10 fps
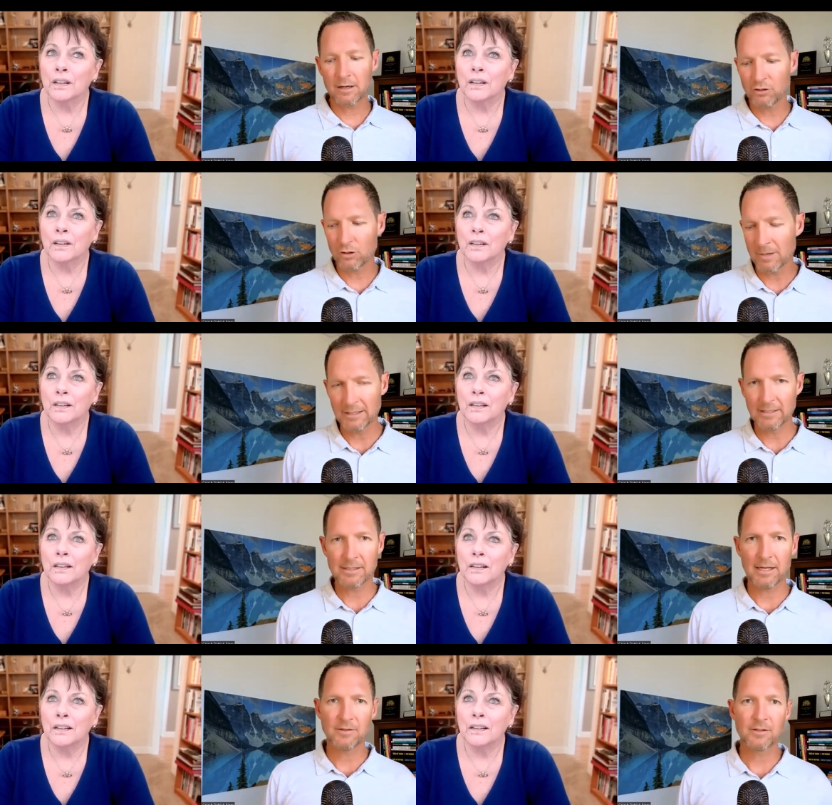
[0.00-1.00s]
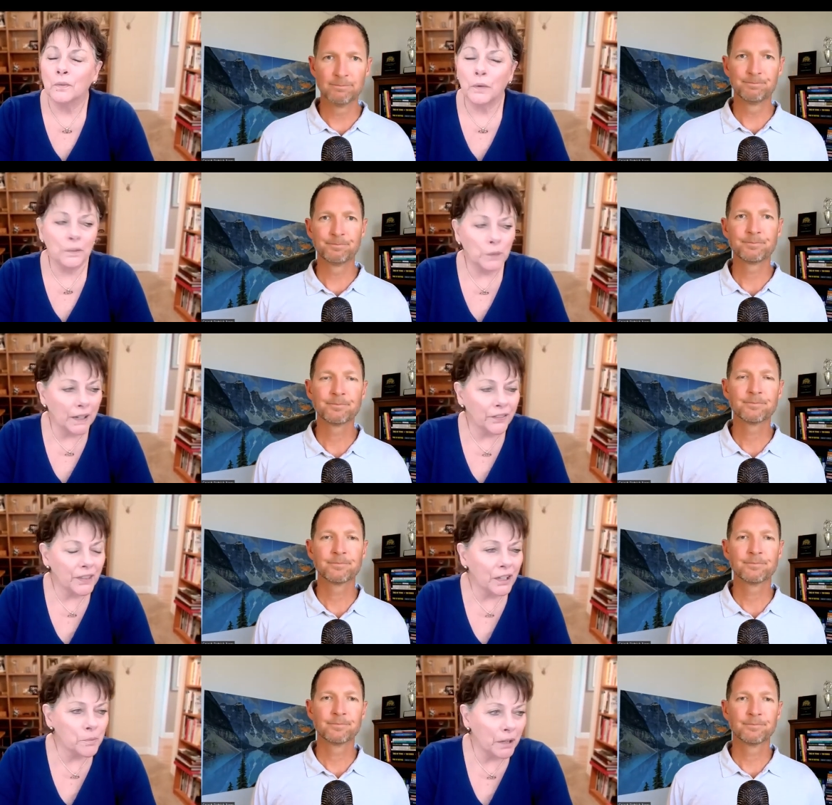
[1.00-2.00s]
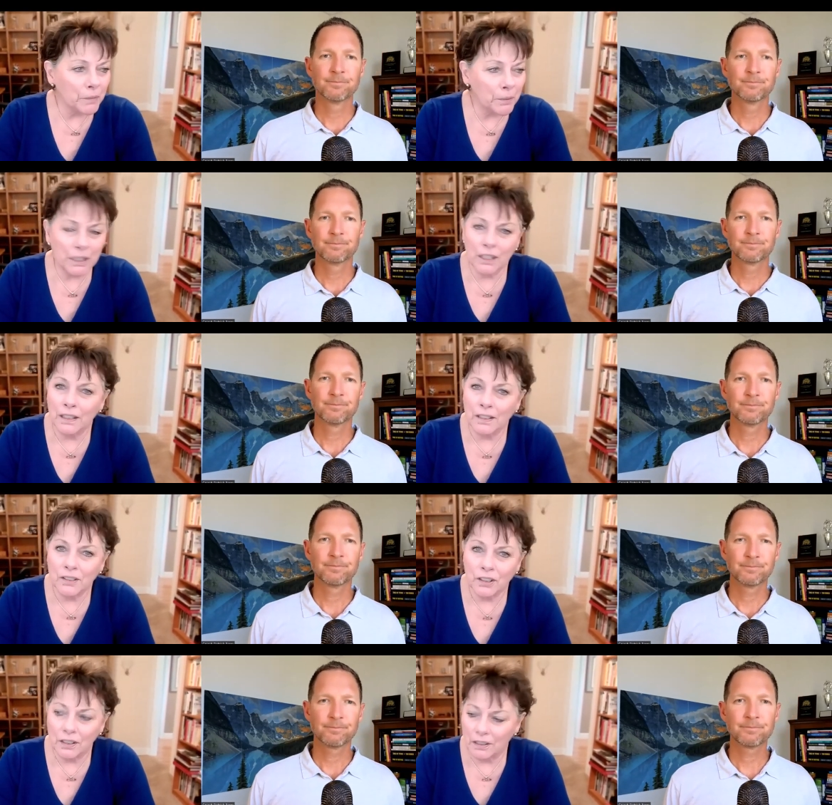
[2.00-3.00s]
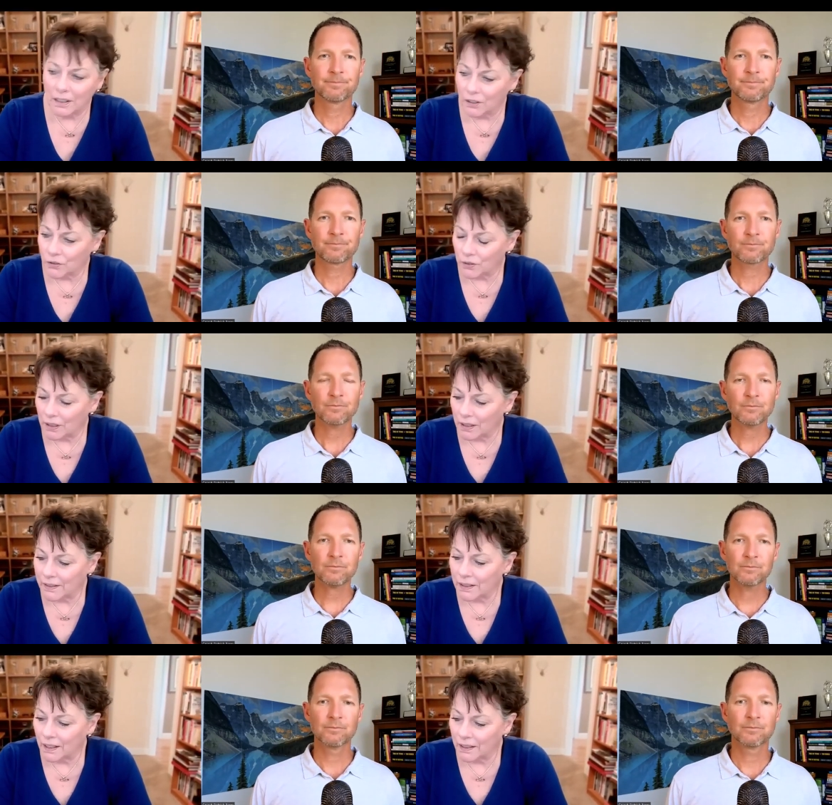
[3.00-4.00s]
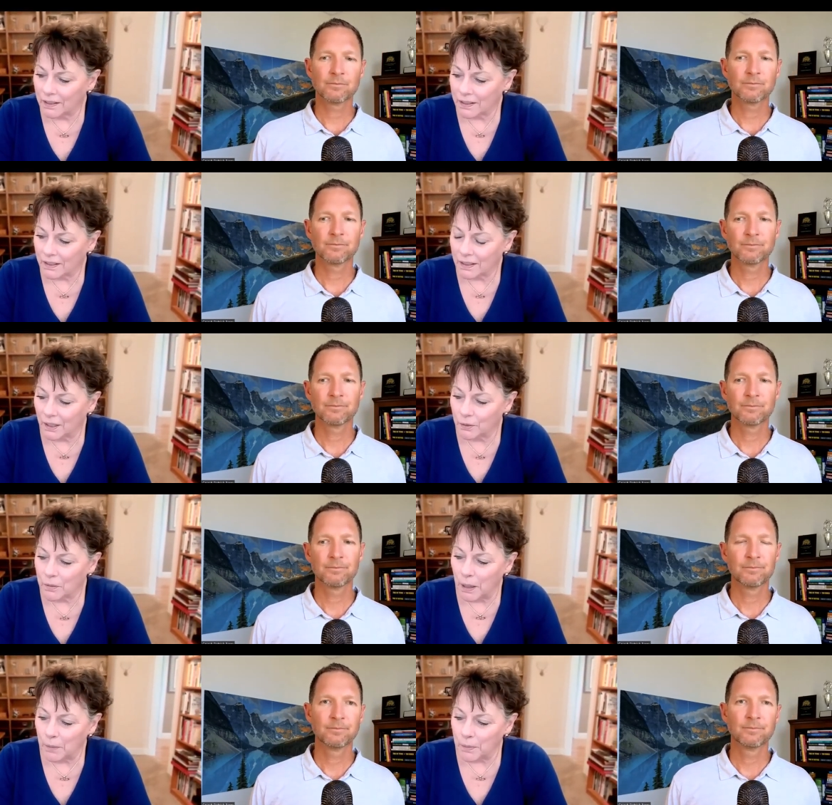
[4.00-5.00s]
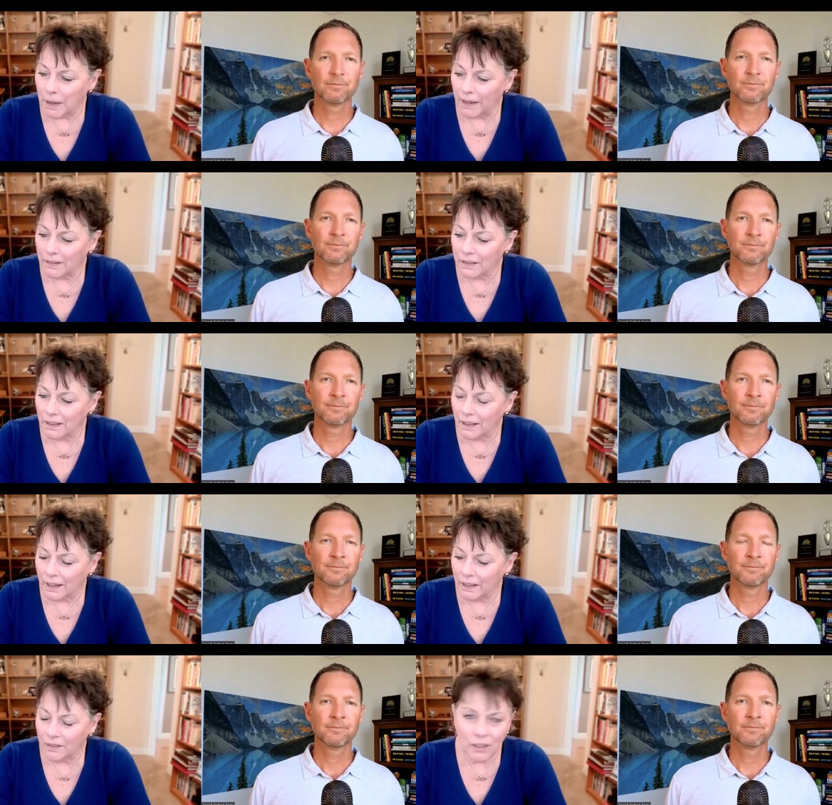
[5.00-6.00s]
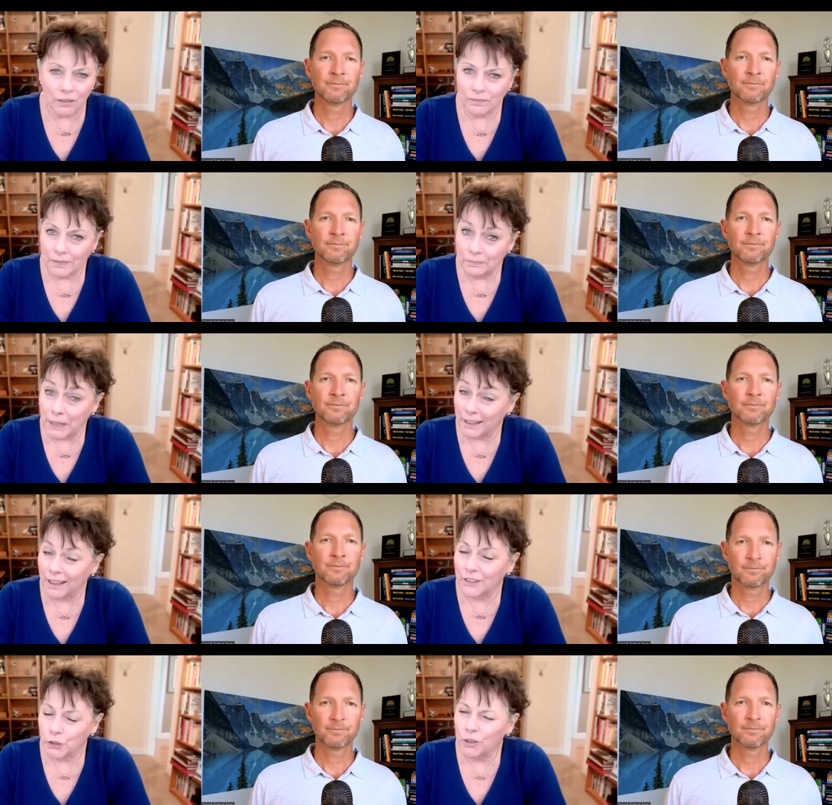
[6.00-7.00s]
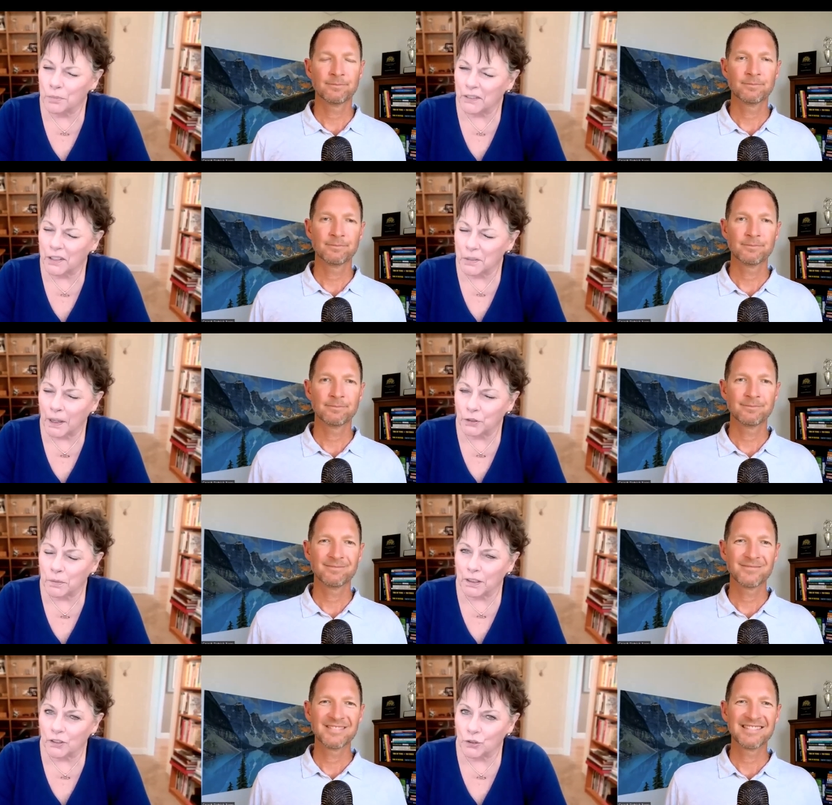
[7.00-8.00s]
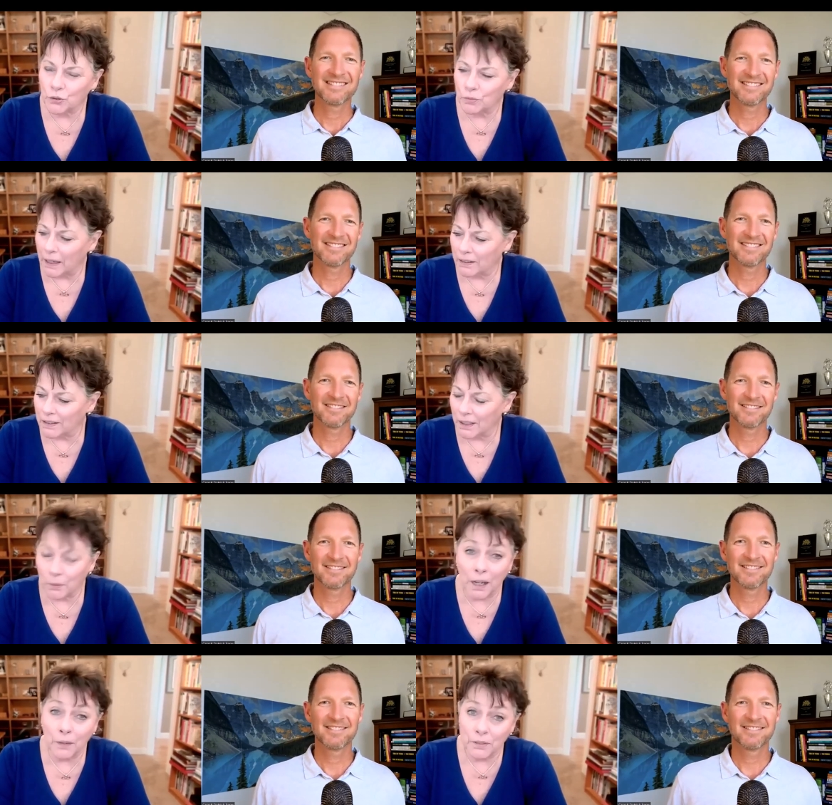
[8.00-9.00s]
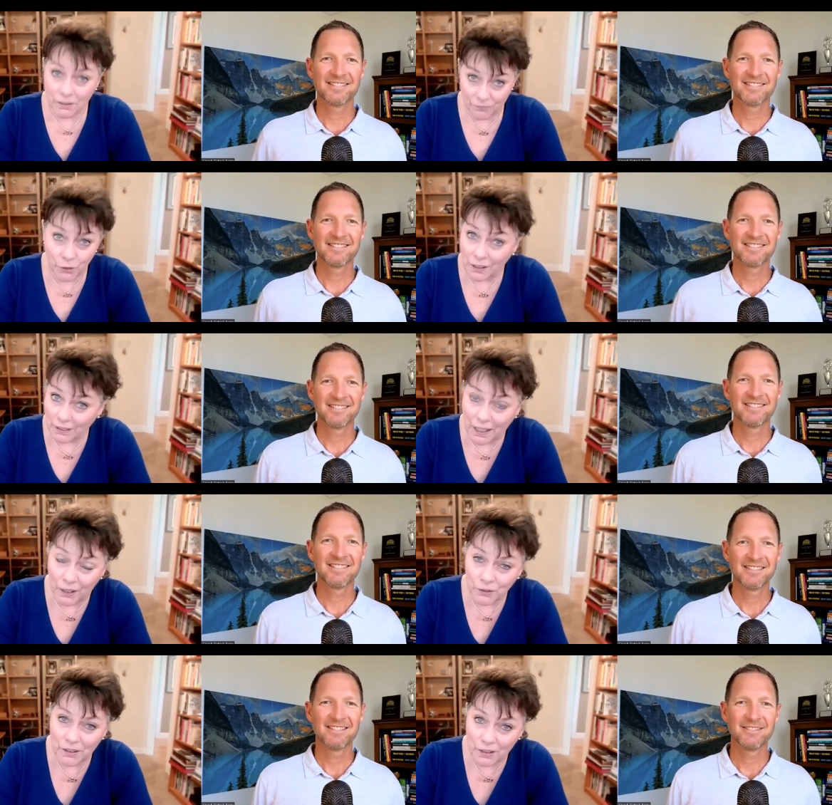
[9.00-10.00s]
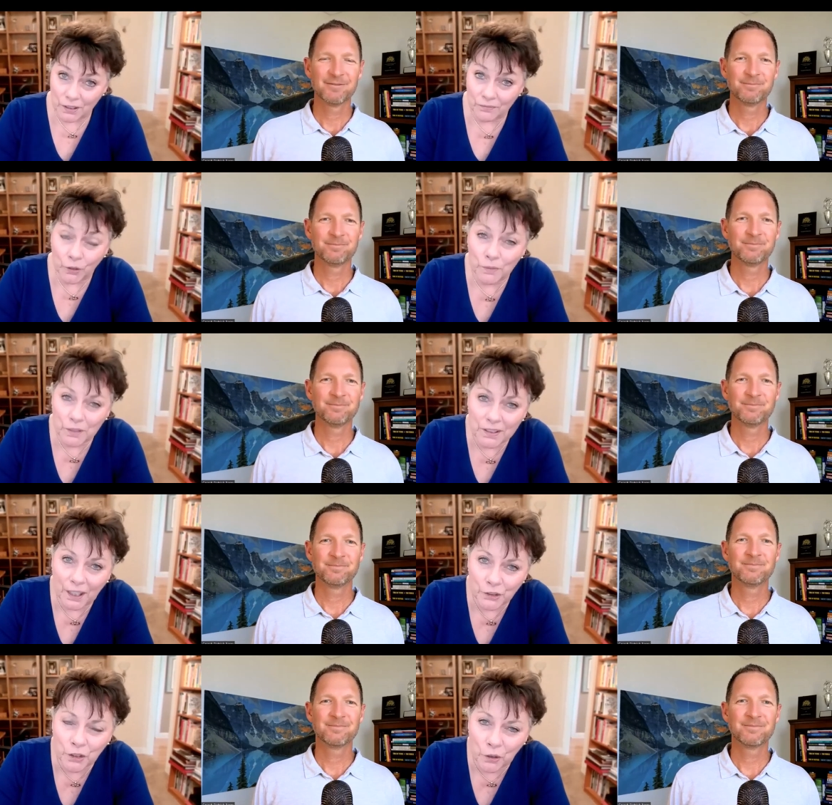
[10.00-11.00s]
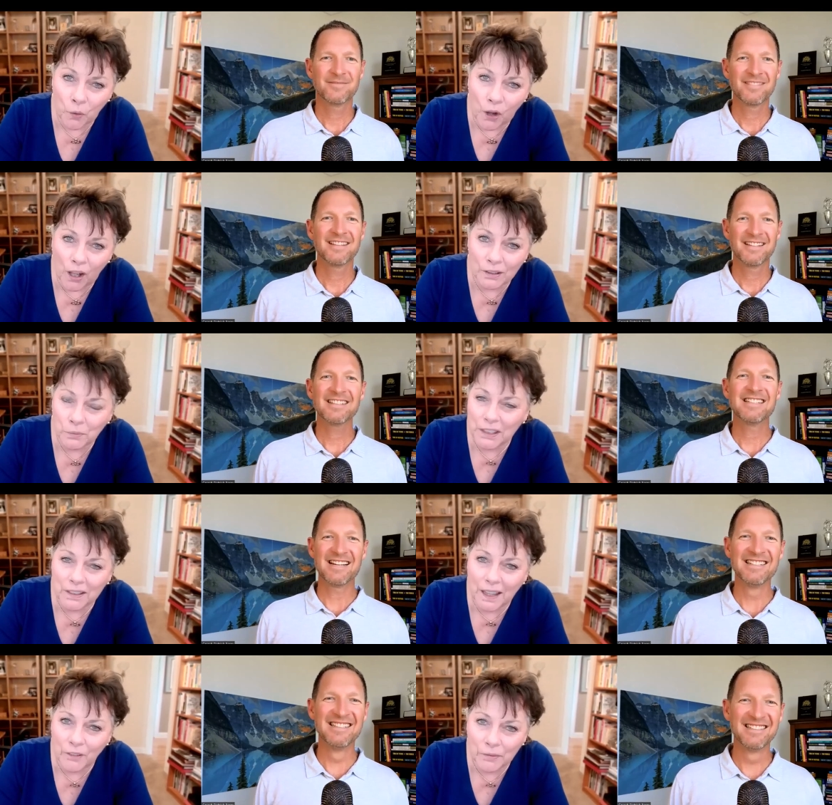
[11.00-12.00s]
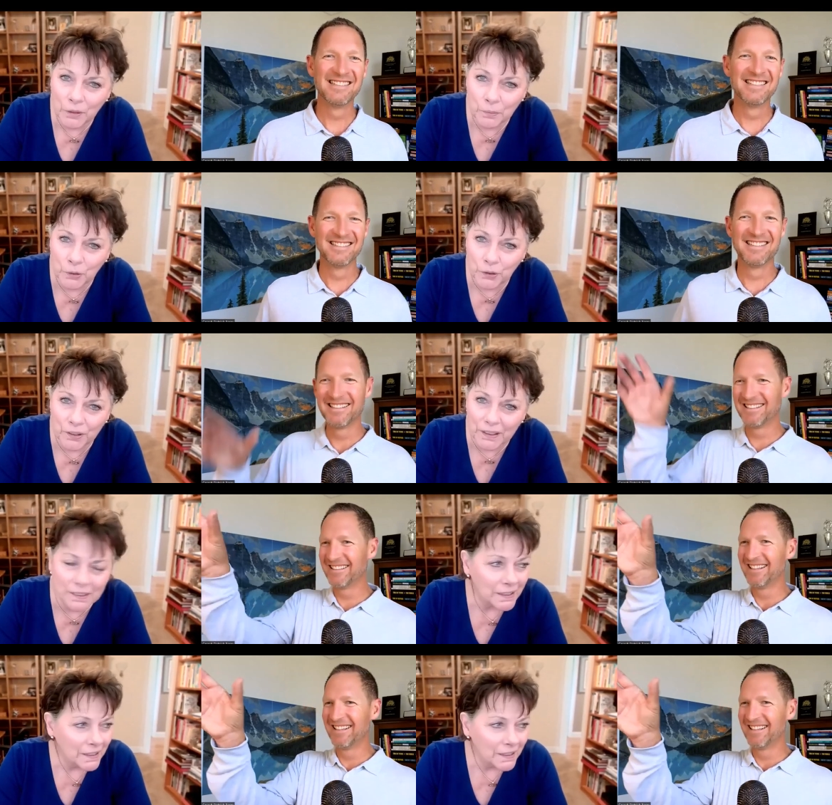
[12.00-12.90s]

Speaker 1: on your mind these days
Speaker 2: when when i think about my beginnings in the in the industry in 1986 and i remember back in the day you know back i joke about this patrick but it's true back in the day when i was first selling houses the phone was attached to the wall and we didn't yeah. have a computer and